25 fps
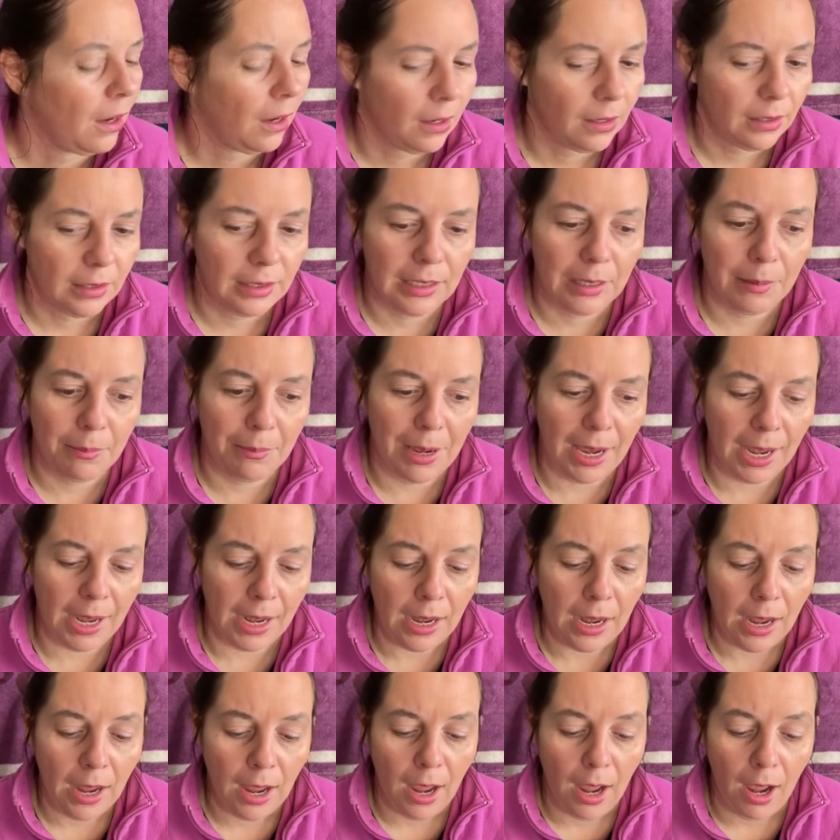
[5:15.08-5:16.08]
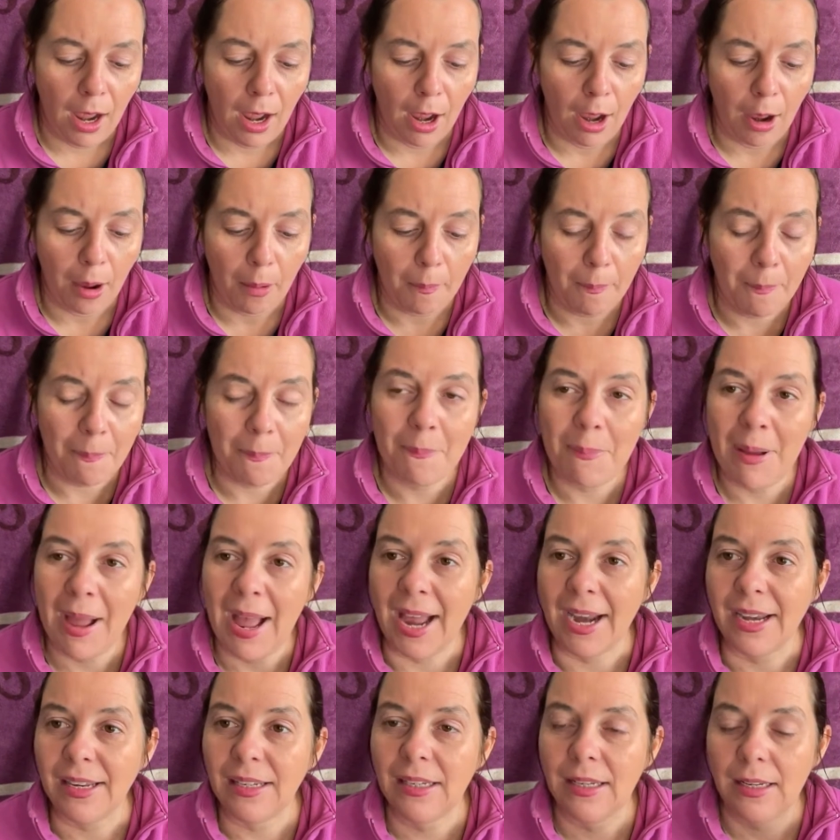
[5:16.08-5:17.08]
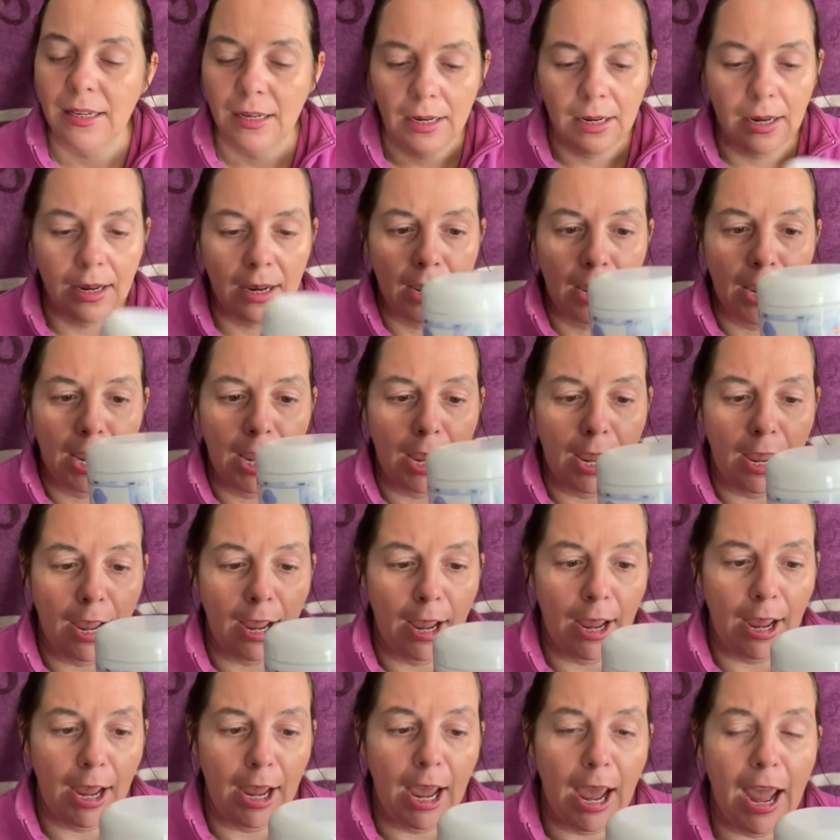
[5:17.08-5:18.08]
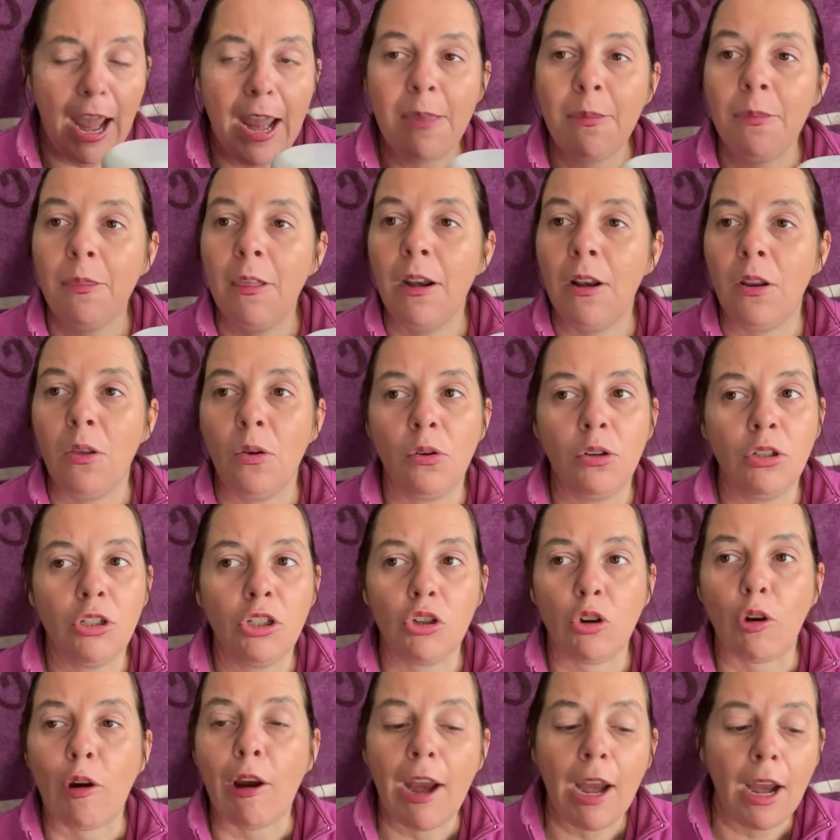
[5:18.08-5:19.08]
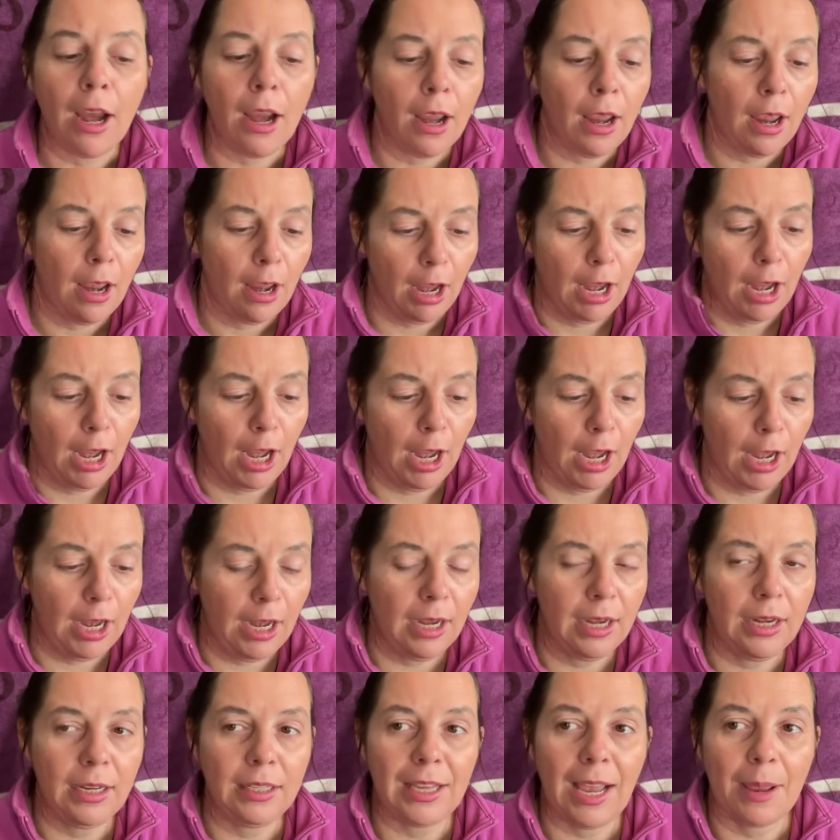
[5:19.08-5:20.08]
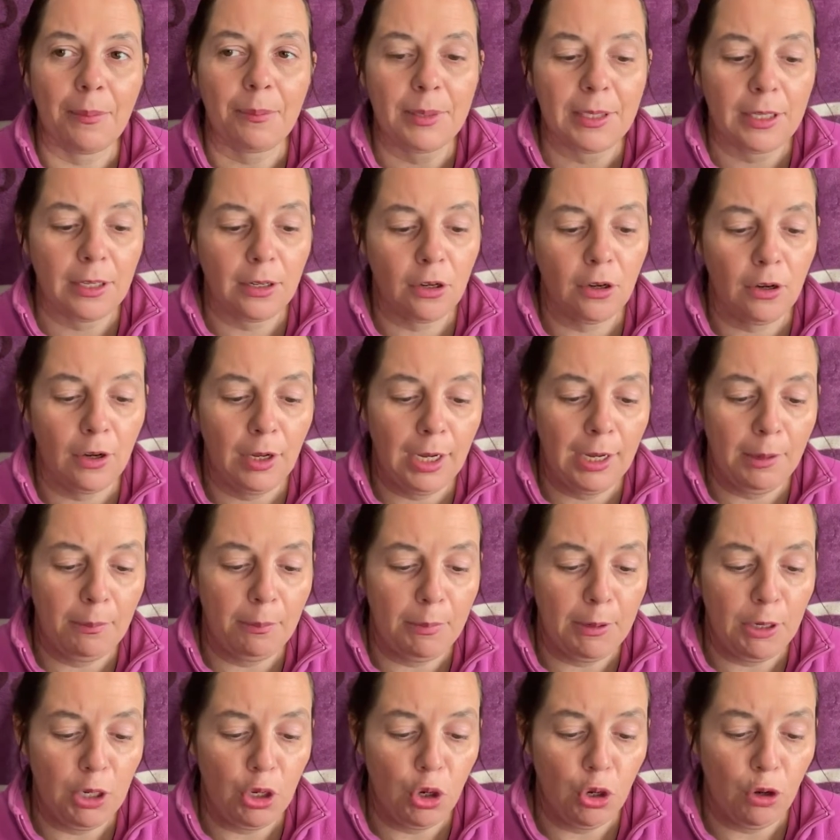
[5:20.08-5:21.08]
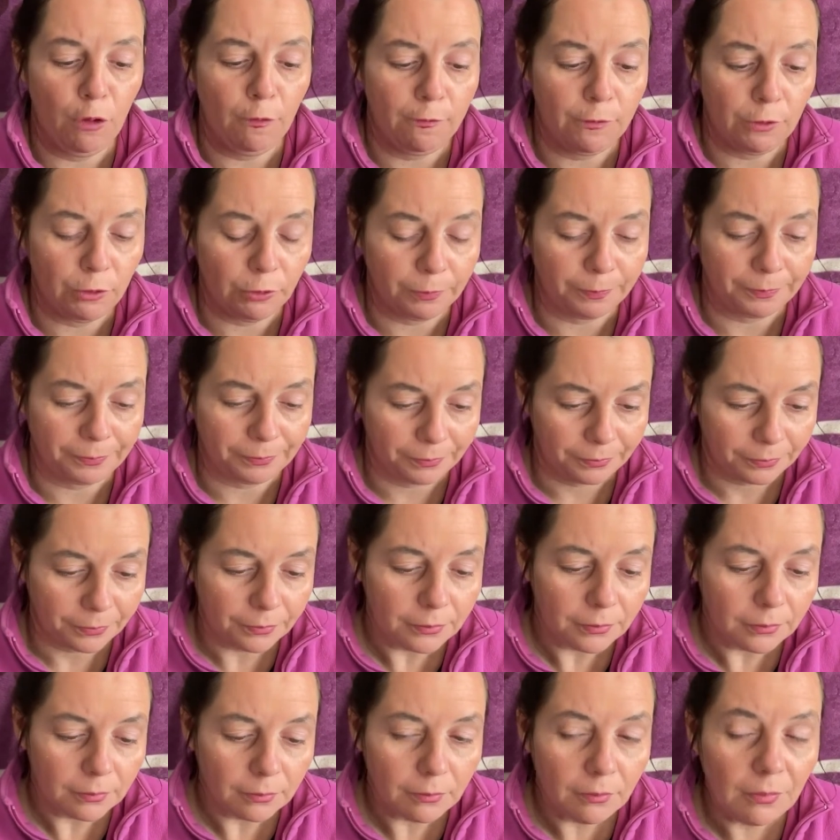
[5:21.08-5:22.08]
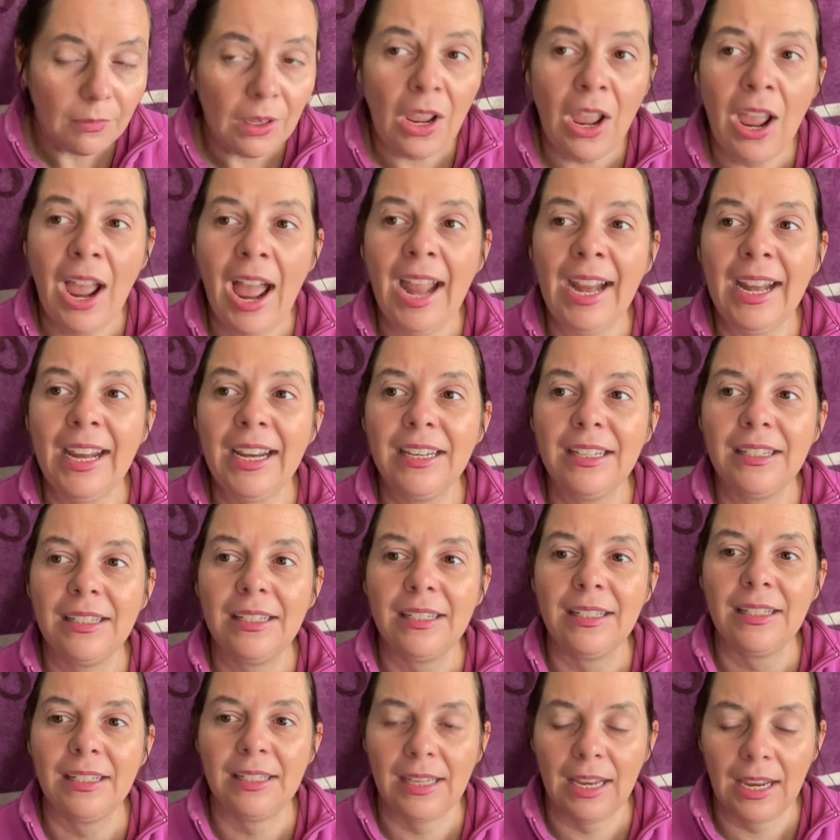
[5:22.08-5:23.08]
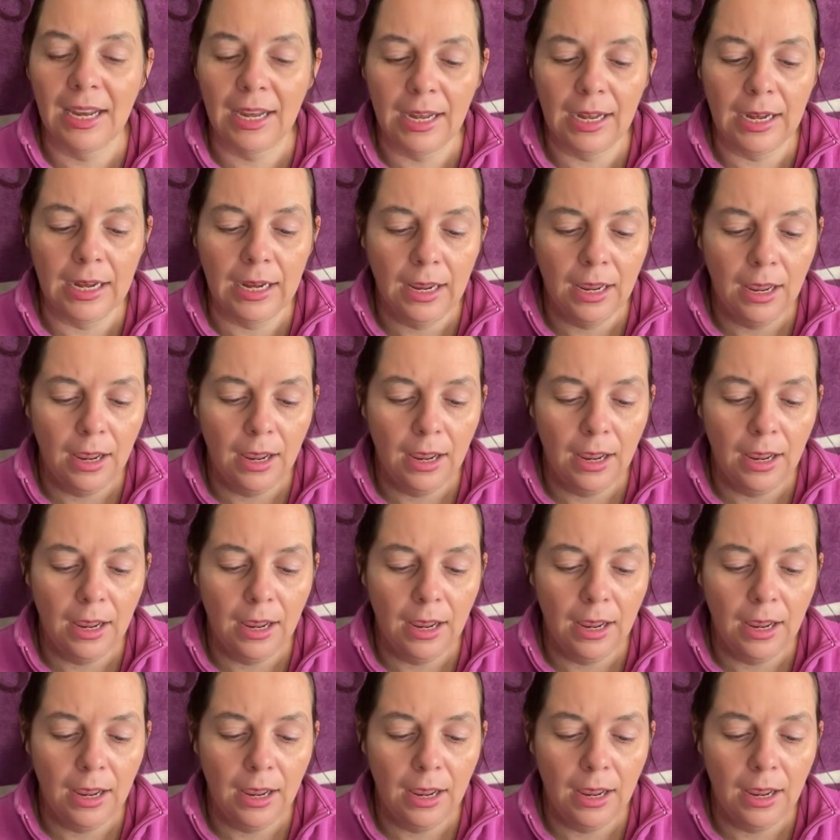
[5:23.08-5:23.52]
to me, but in the laundry, it is absolutely beautiful. I can see